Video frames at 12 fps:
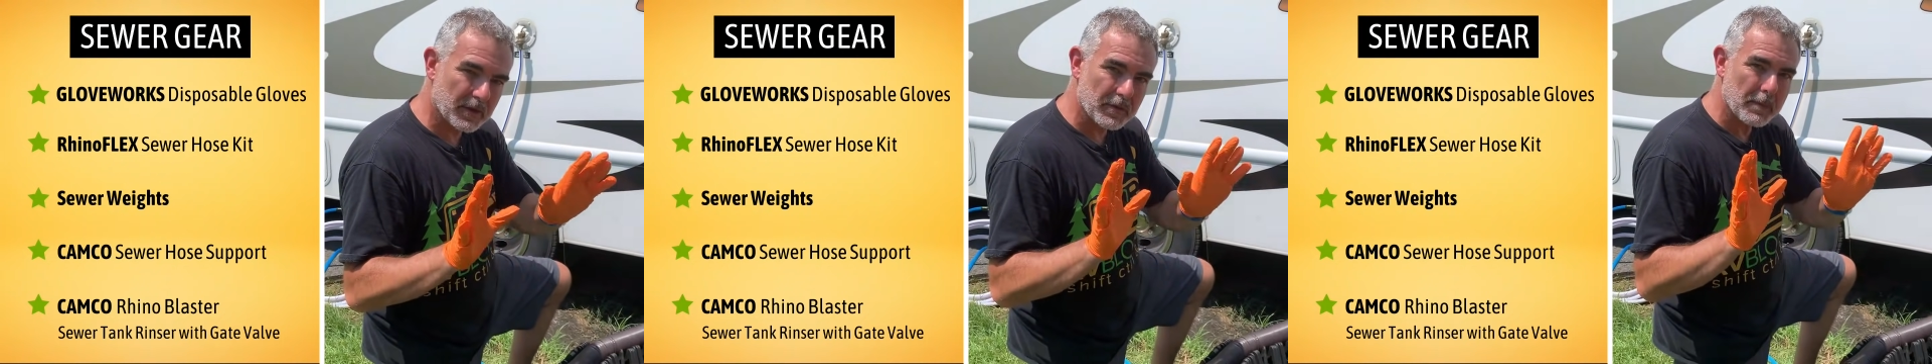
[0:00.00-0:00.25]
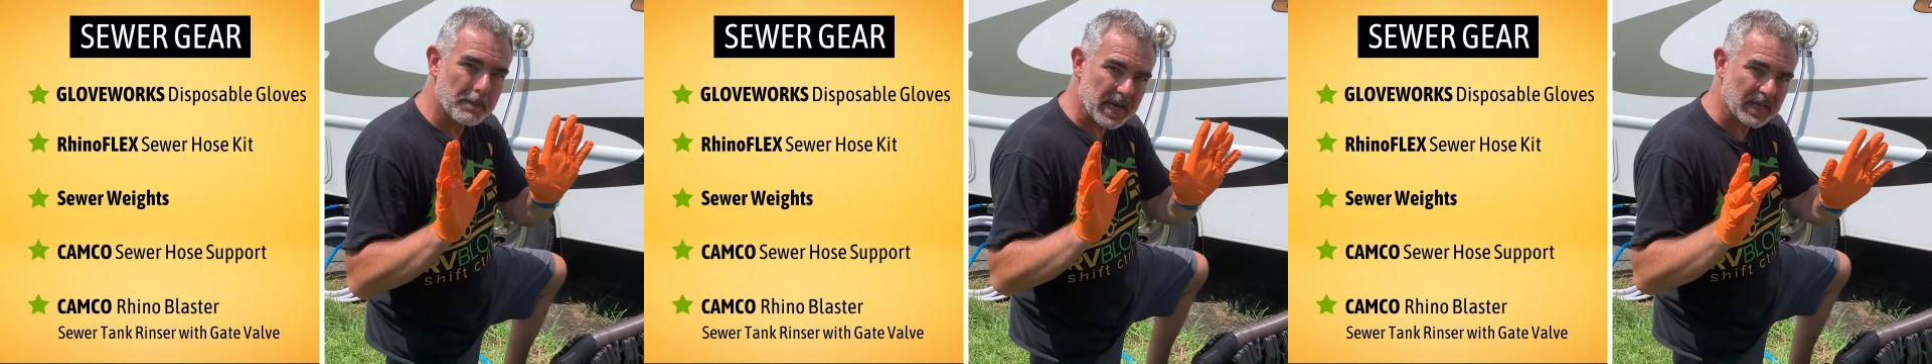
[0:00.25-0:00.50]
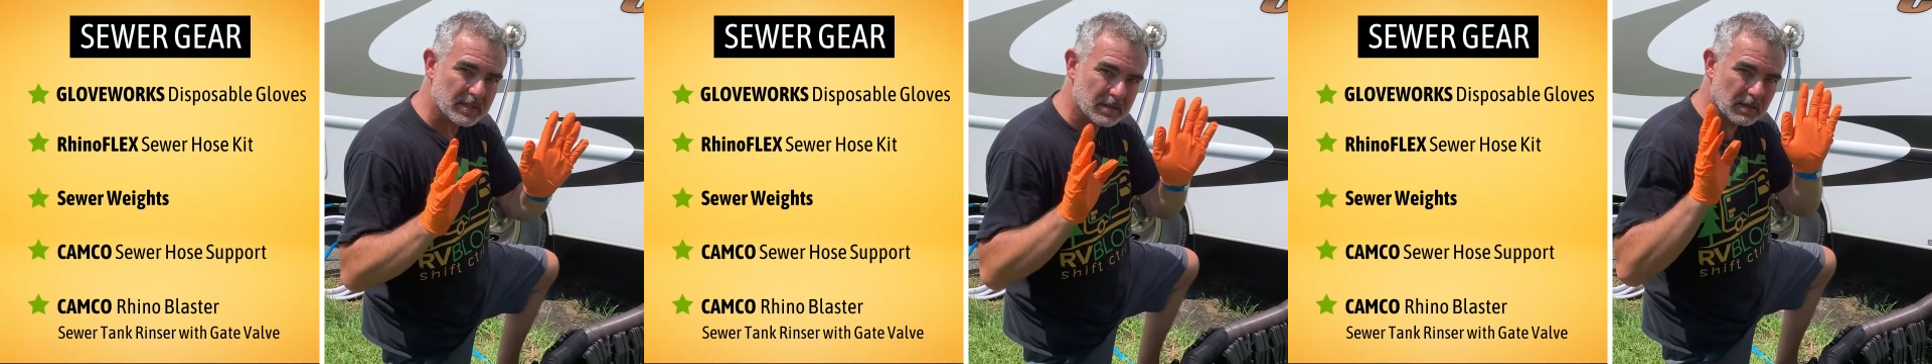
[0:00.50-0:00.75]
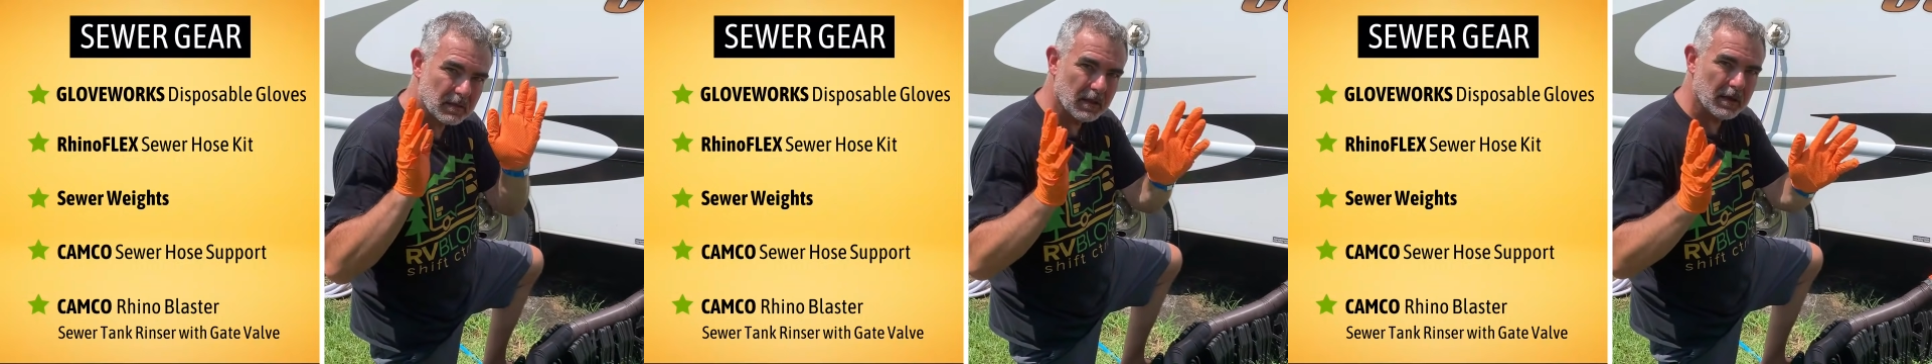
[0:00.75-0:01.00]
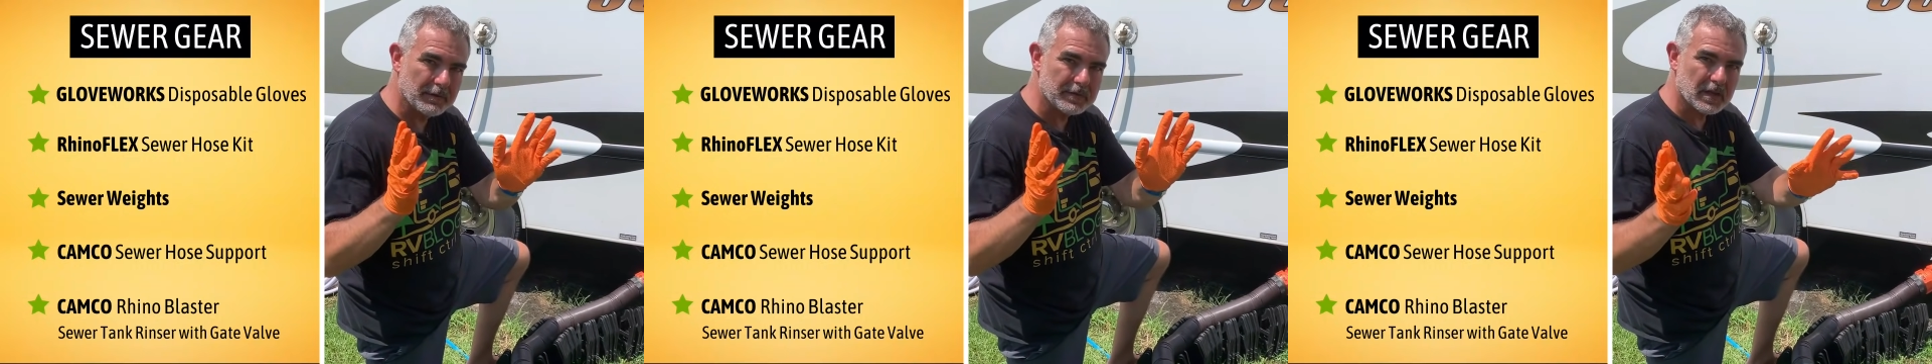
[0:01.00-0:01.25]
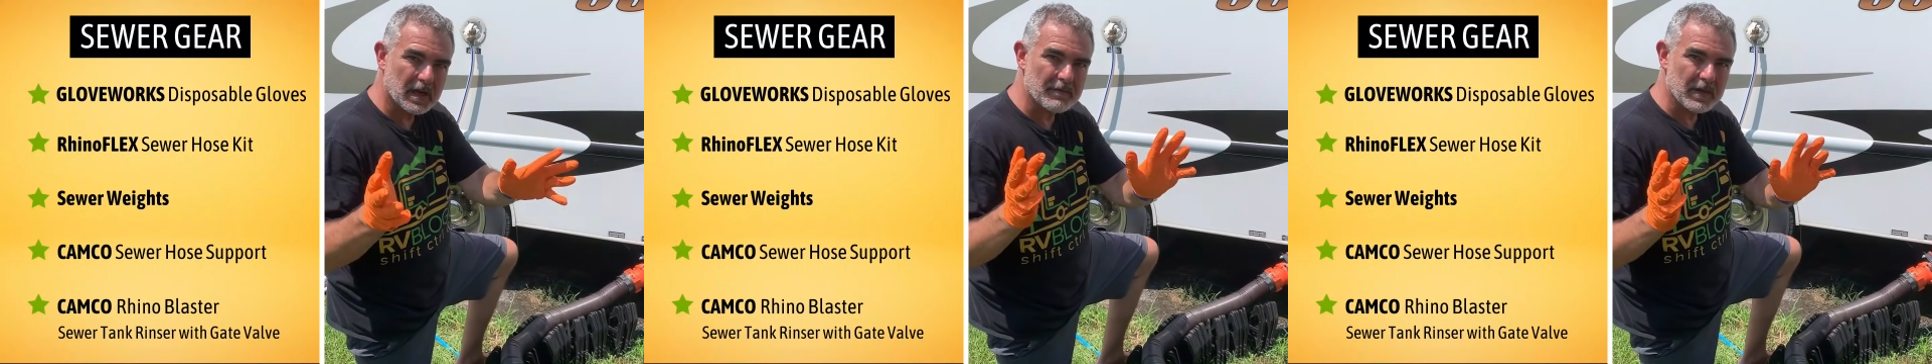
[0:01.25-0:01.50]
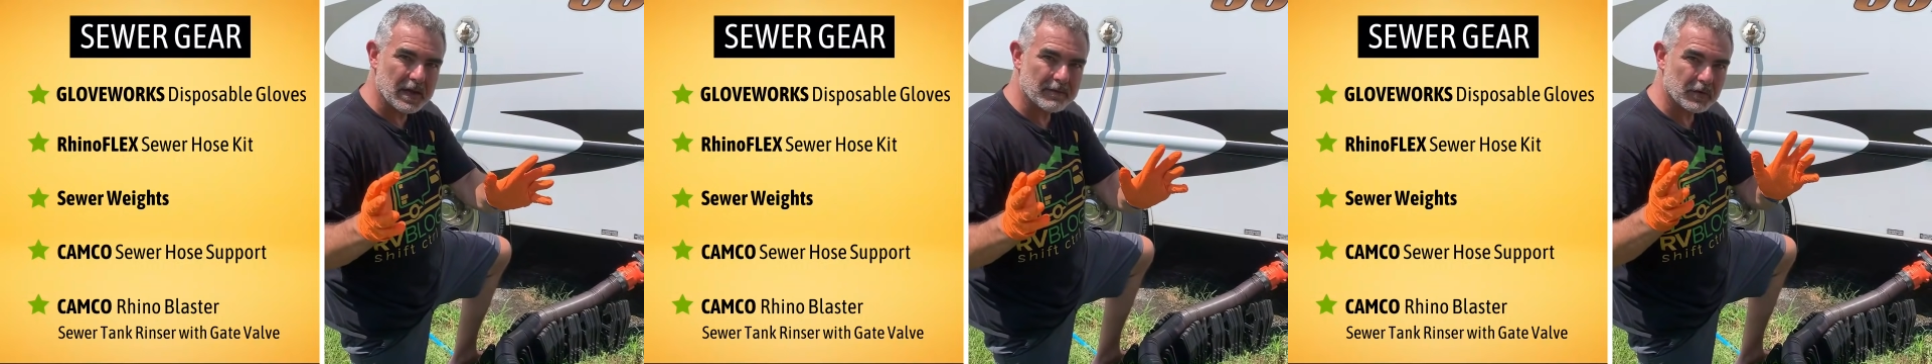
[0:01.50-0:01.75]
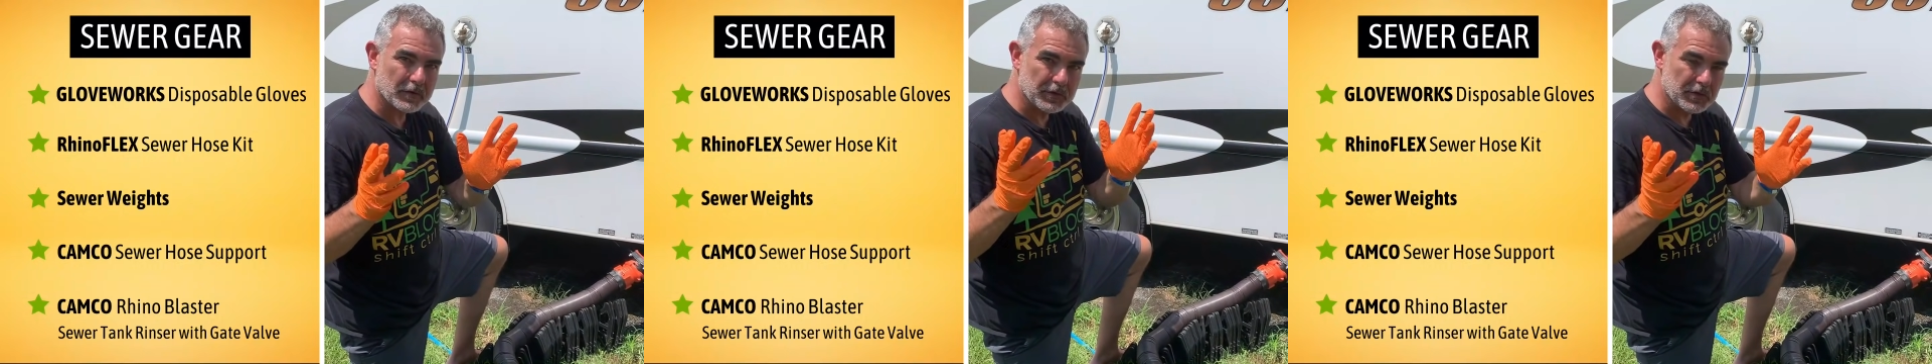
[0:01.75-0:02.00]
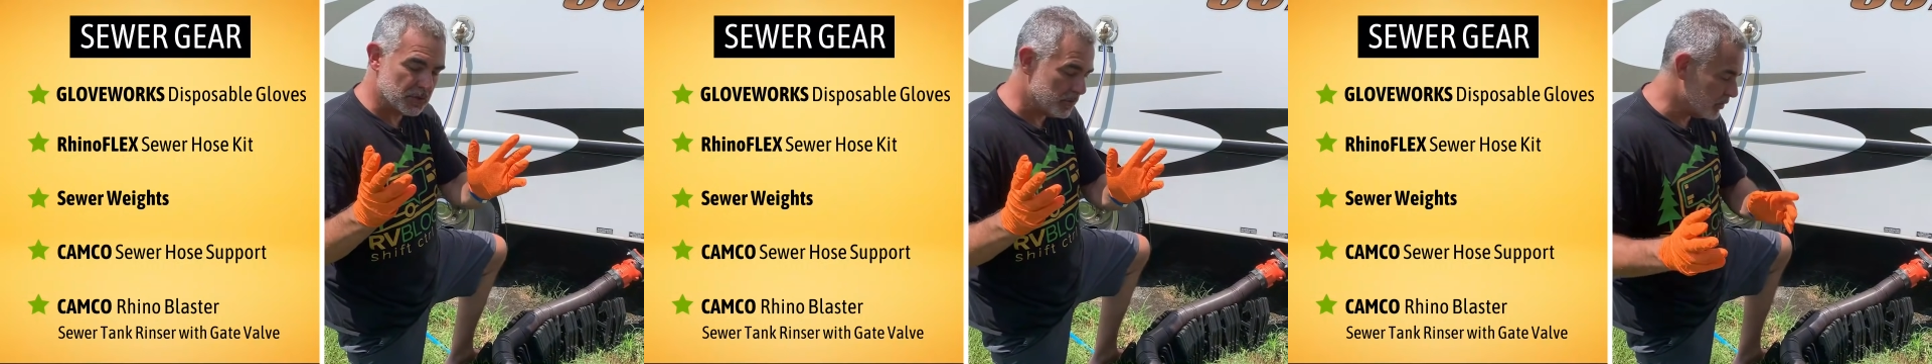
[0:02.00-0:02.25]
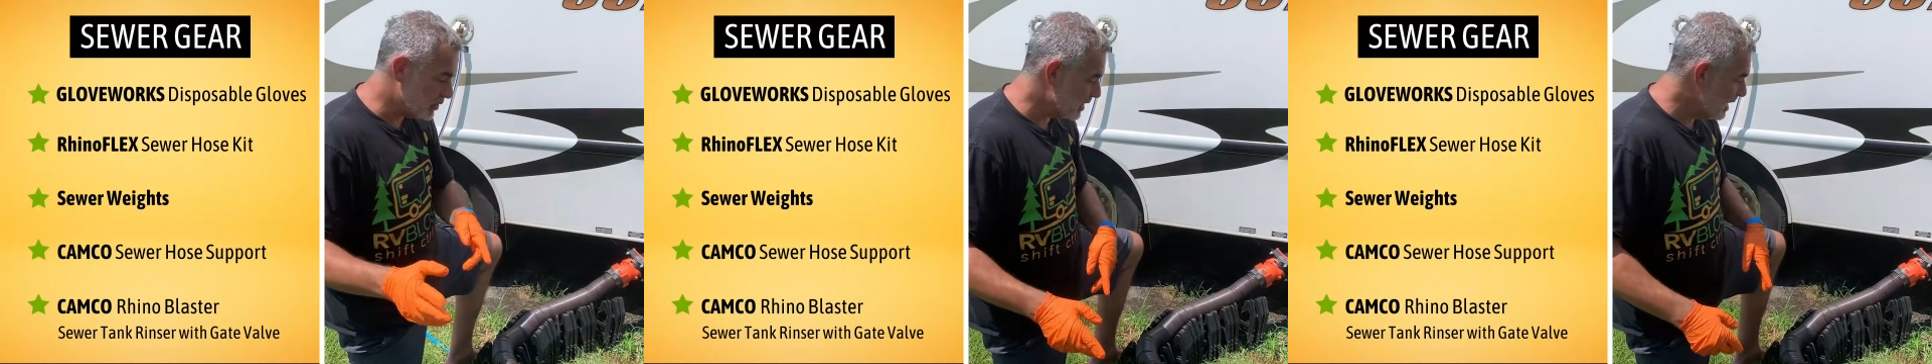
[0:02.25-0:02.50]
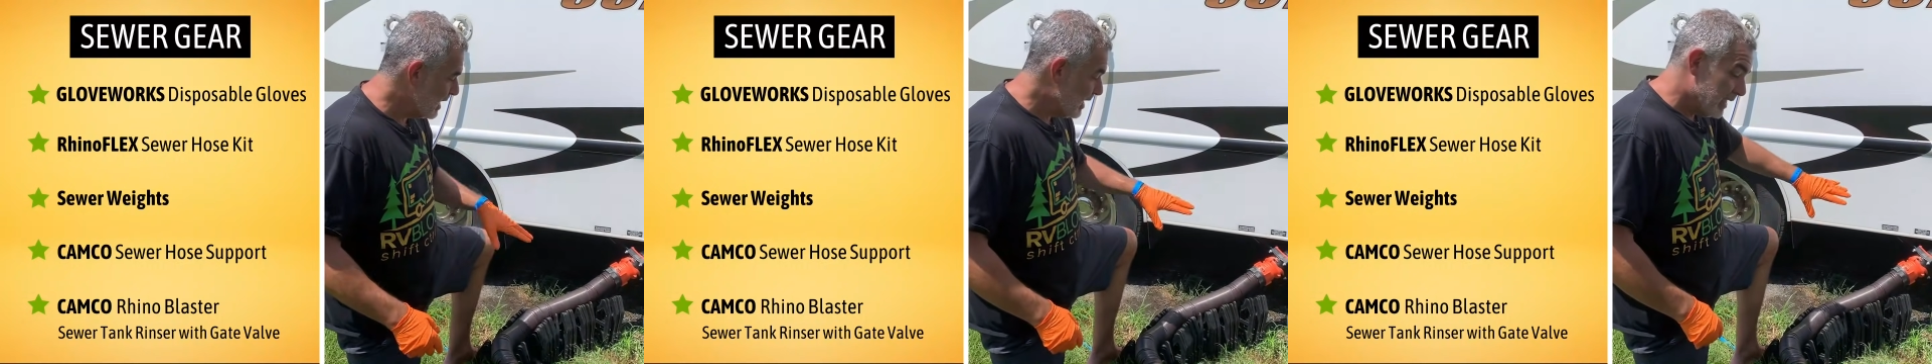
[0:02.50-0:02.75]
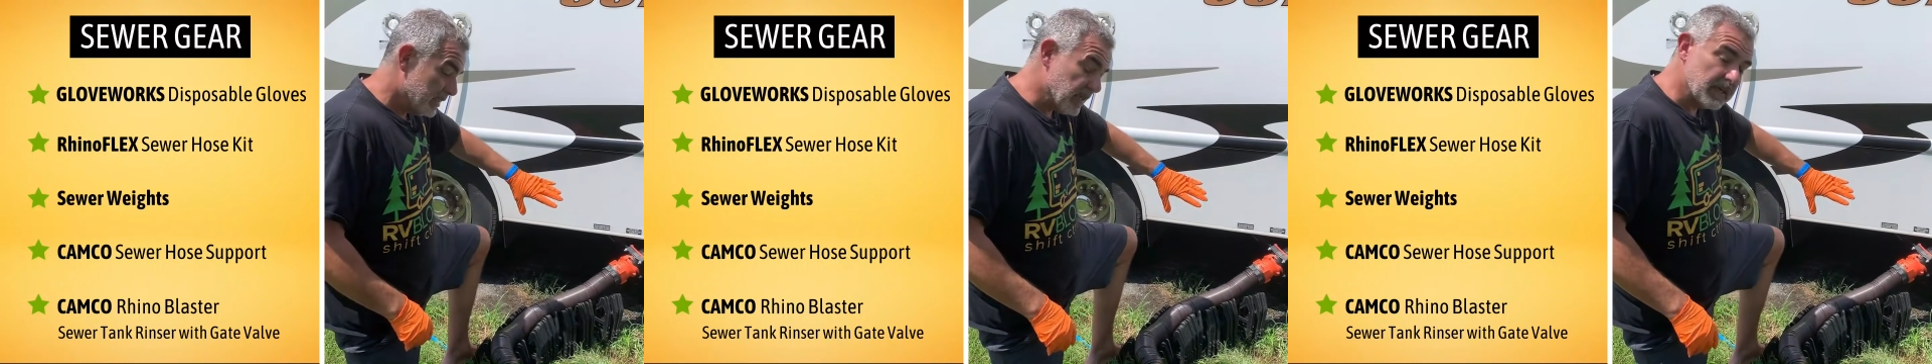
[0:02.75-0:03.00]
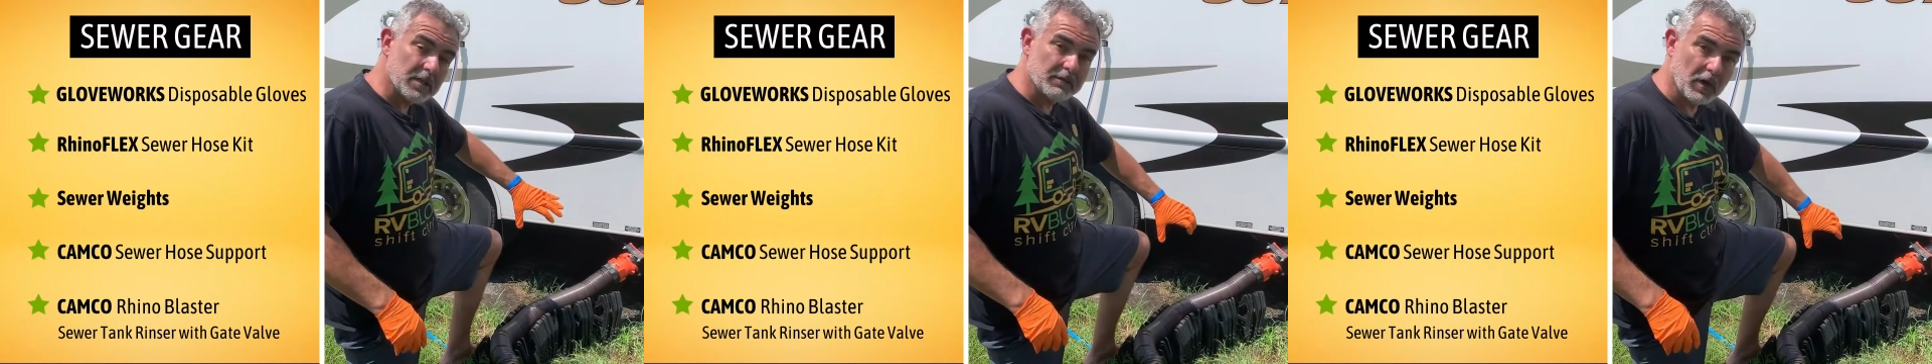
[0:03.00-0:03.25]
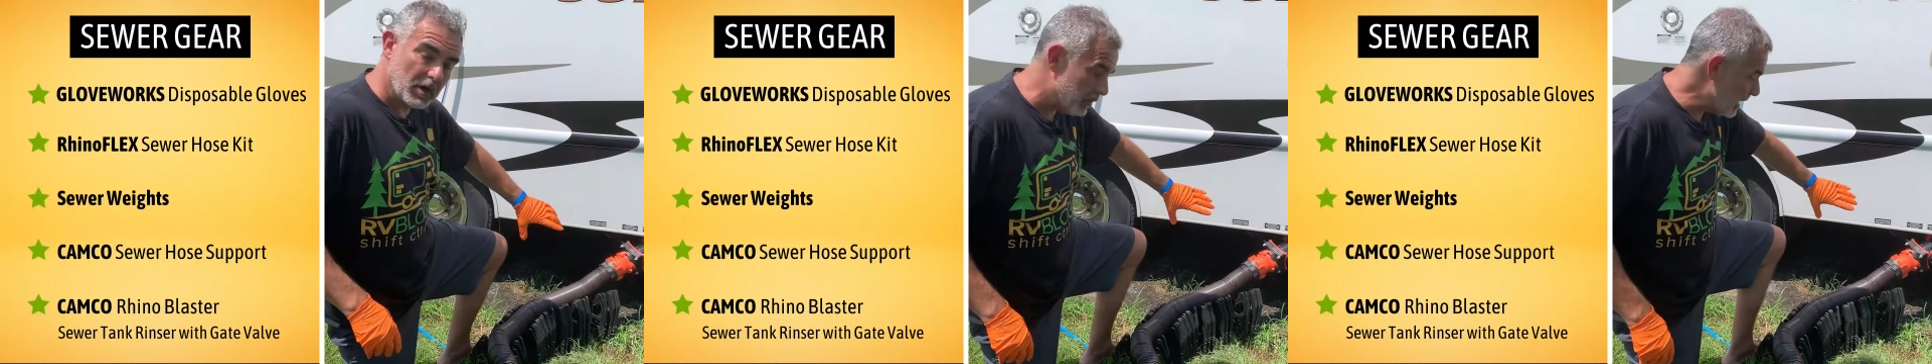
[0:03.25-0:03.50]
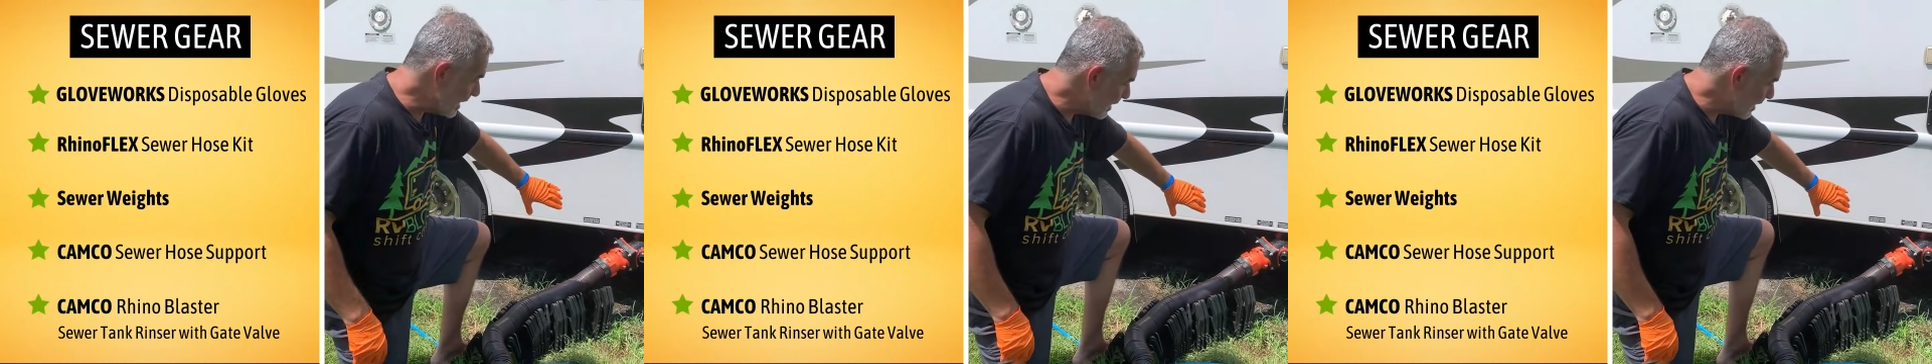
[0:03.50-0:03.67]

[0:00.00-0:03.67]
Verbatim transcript: They're the best gloves I've ever used. Second of all, we